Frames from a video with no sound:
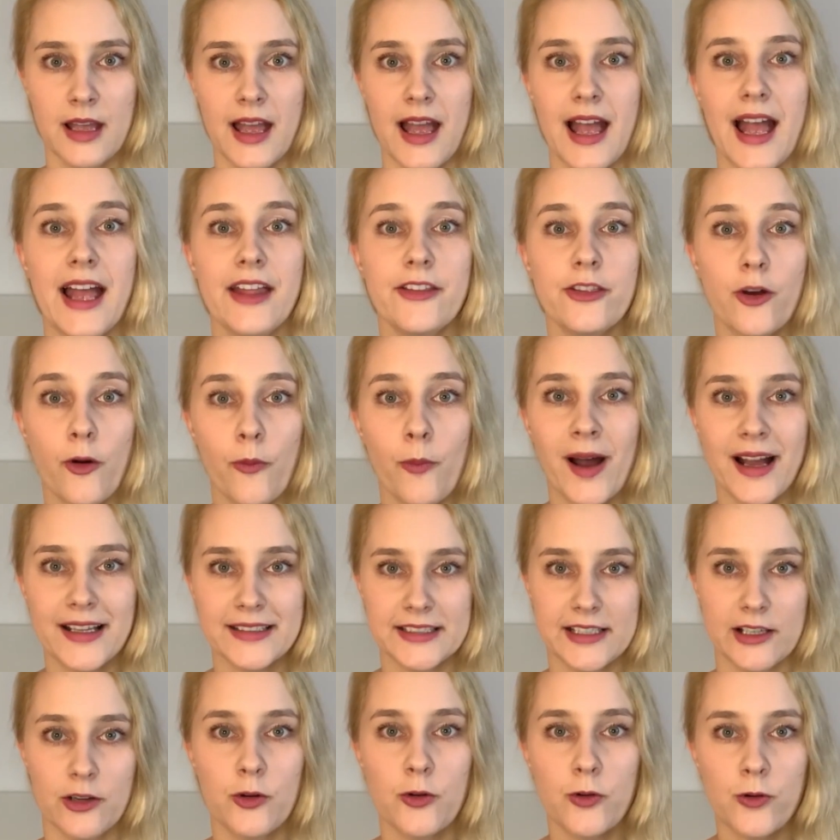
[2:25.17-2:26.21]
And no matter
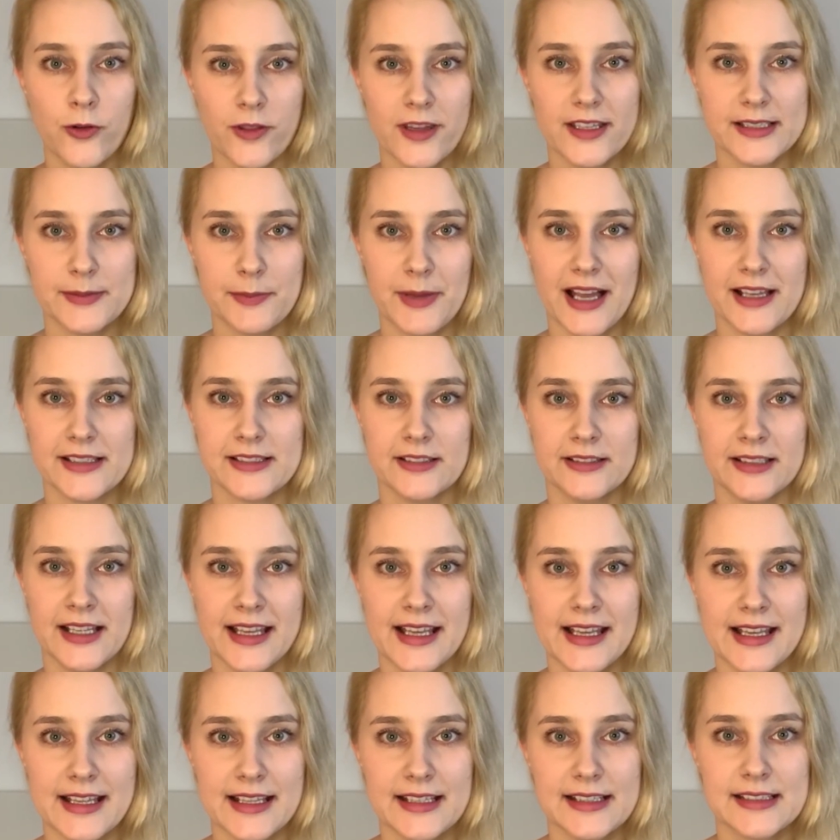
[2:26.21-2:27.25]
who this person
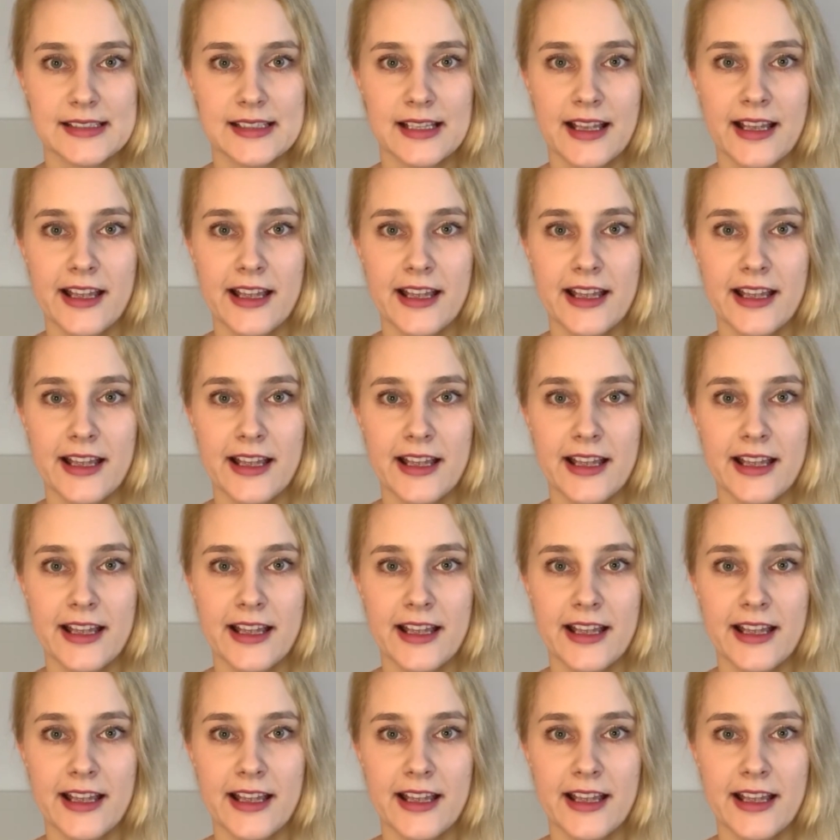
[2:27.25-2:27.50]
is,